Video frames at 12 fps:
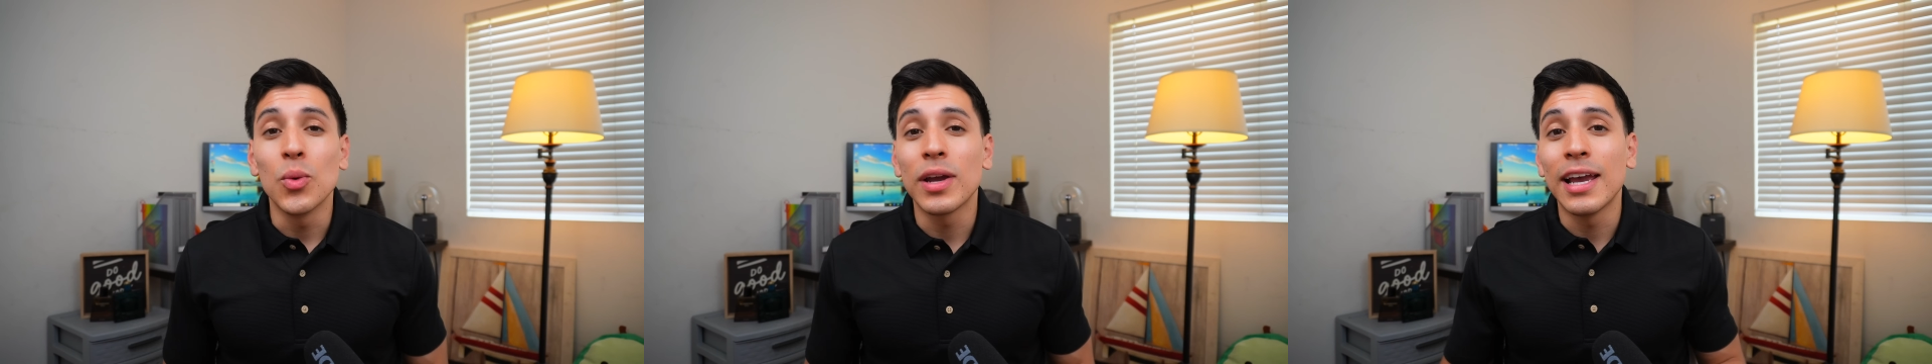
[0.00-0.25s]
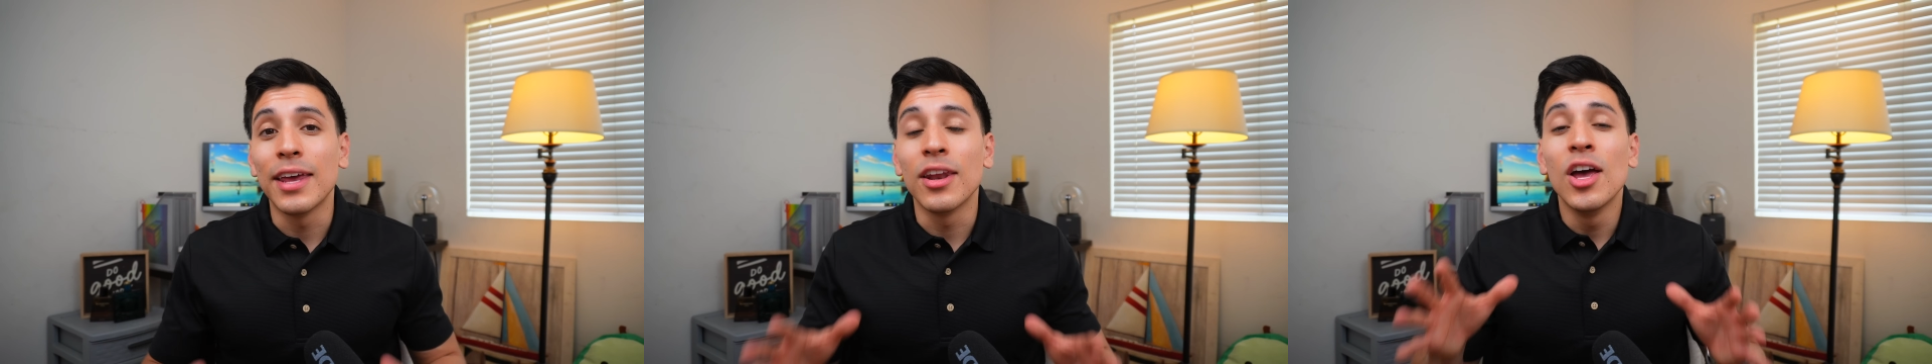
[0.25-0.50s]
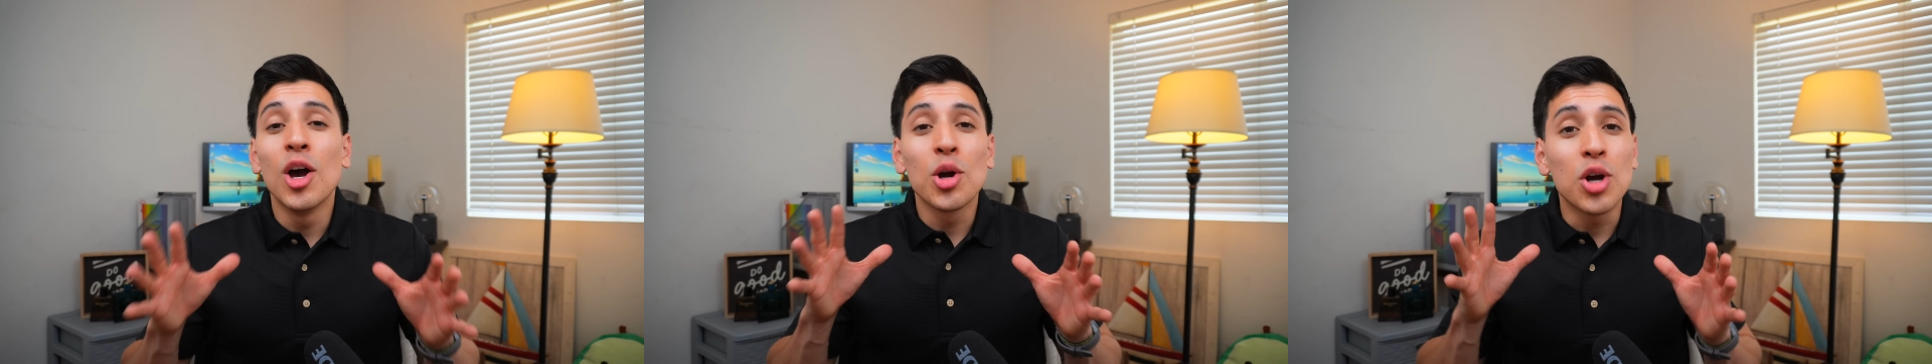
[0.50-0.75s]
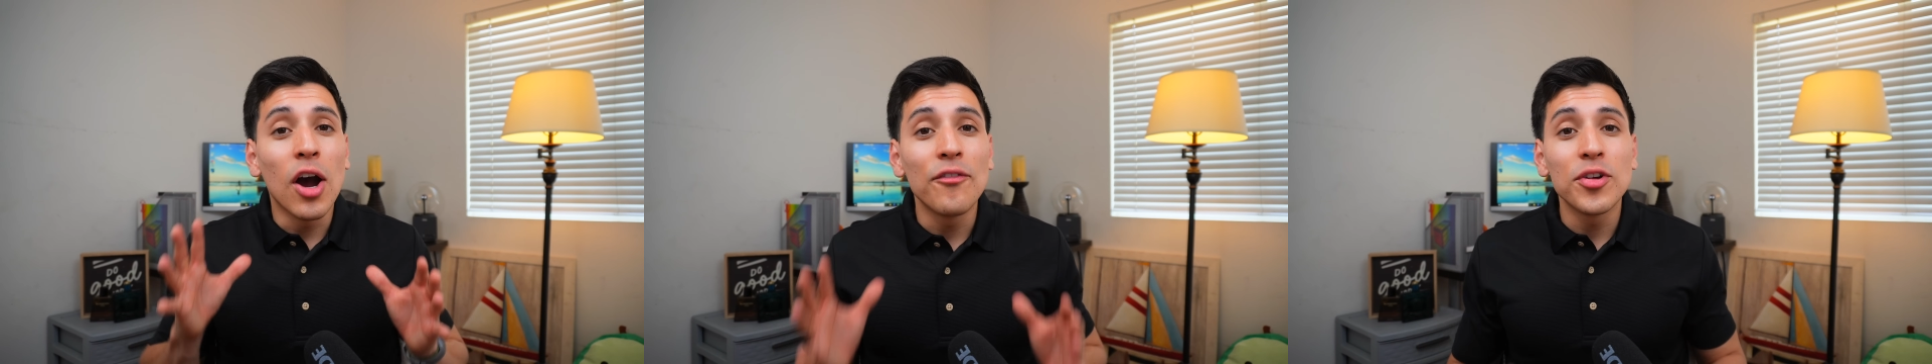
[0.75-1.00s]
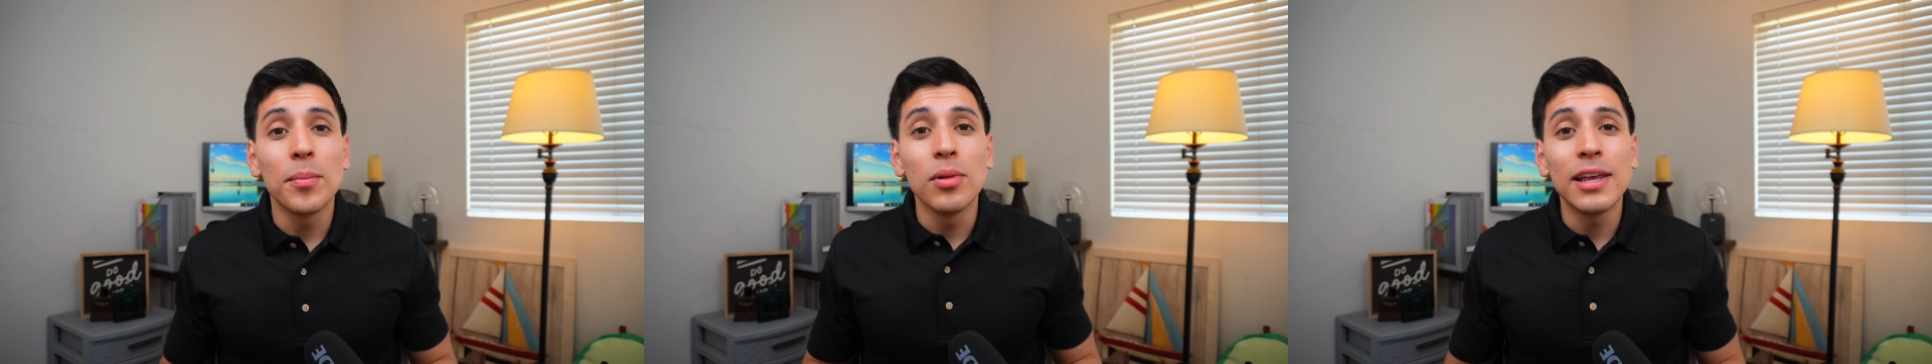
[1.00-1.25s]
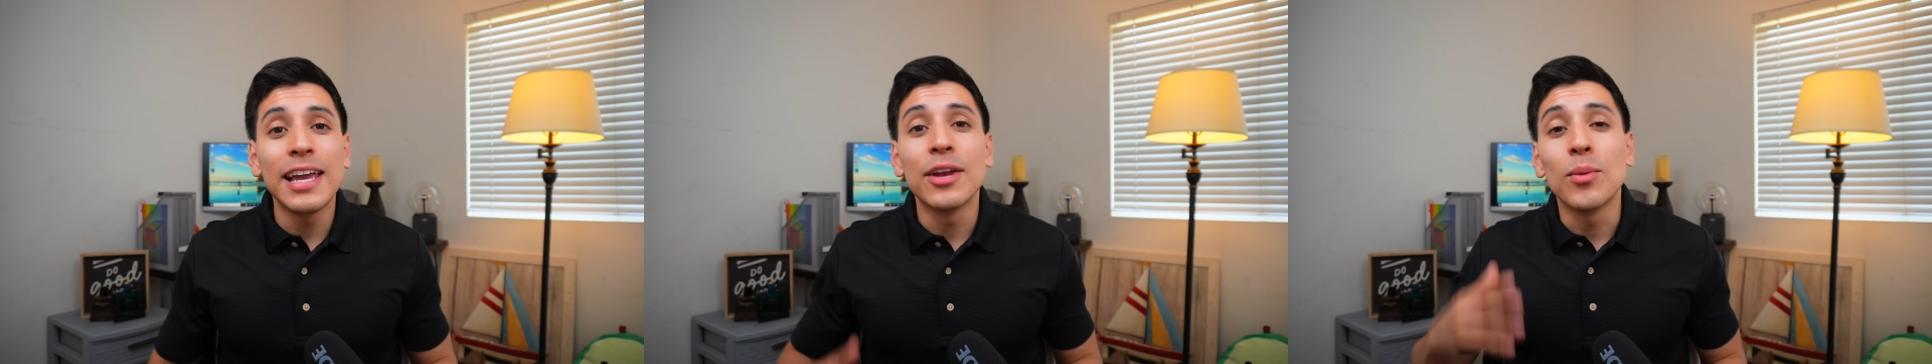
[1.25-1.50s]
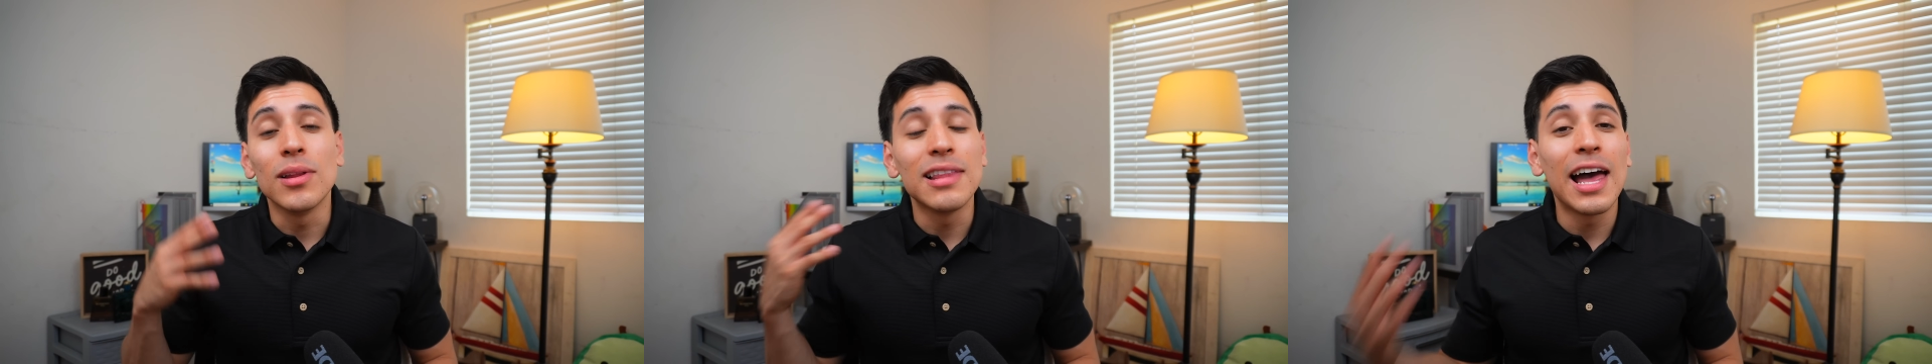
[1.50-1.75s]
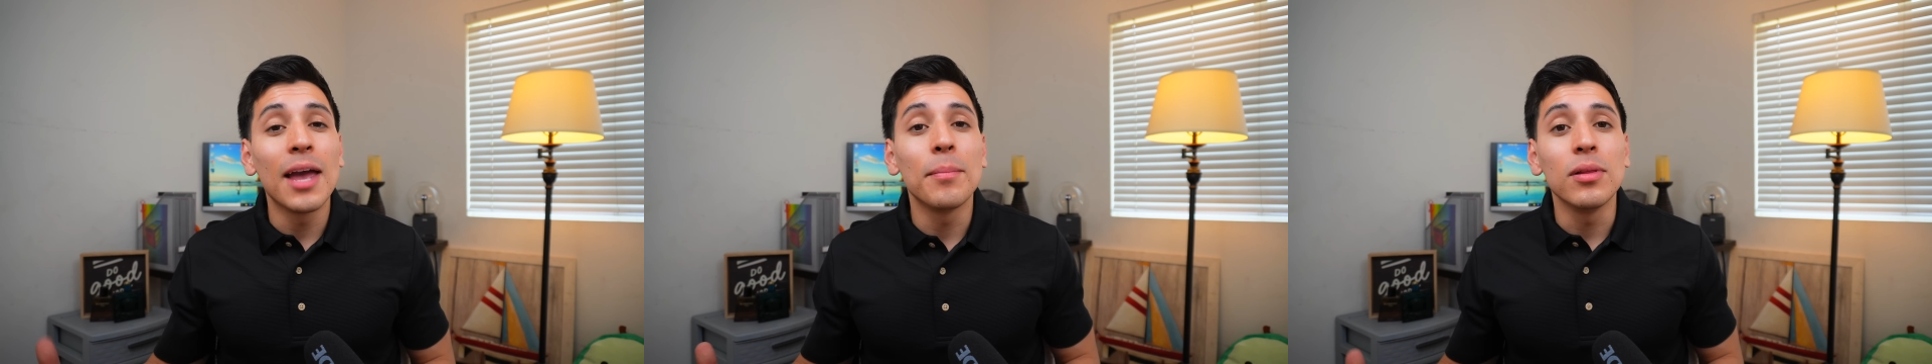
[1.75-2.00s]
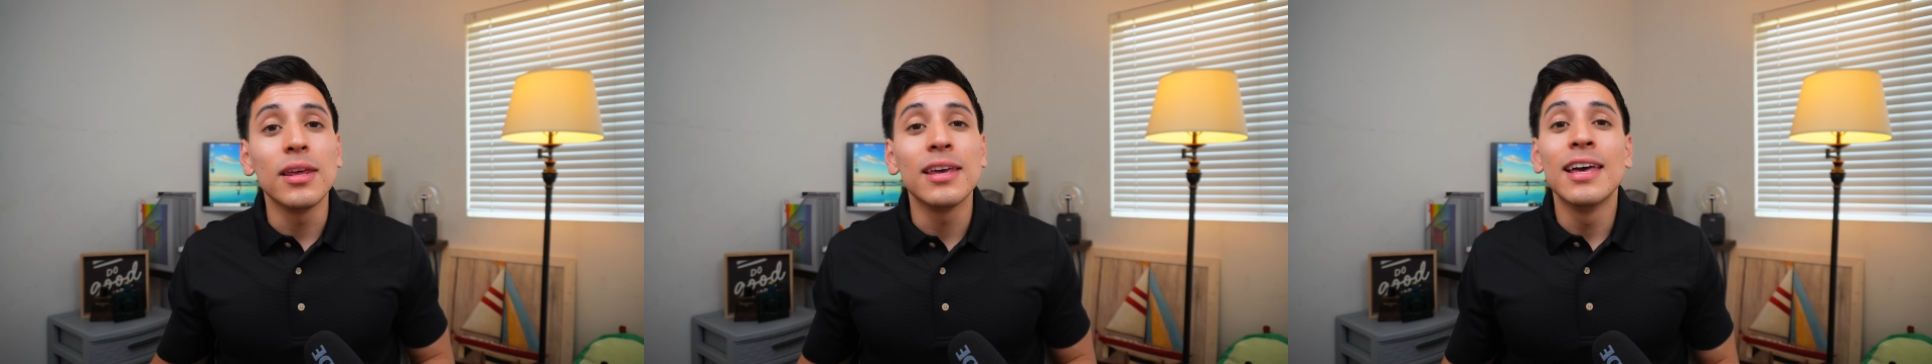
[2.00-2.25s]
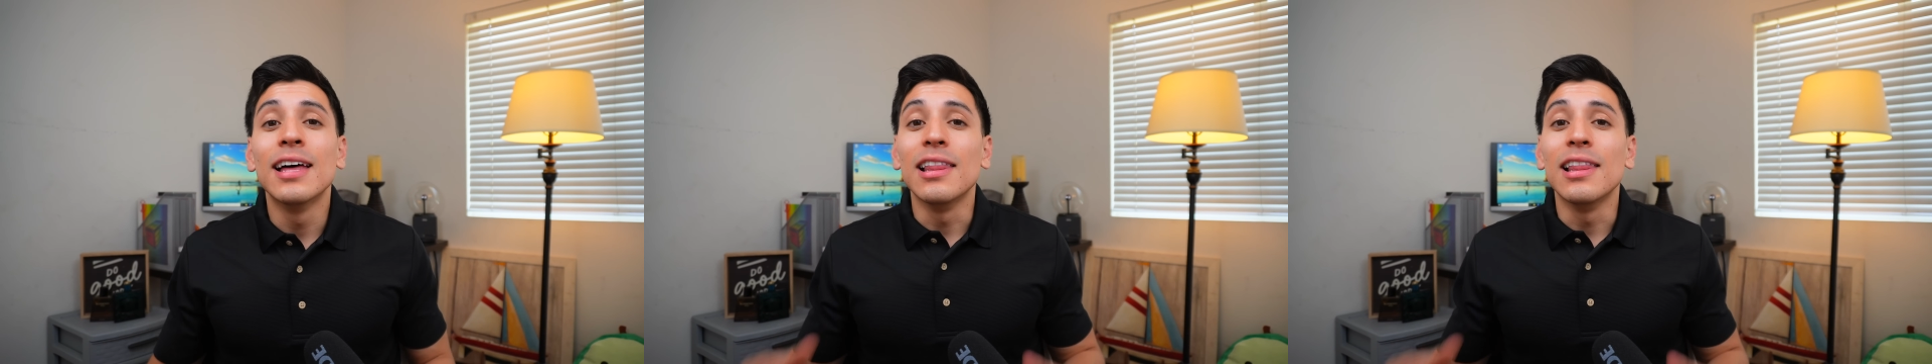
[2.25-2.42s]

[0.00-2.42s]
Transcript: can comfortably and reliably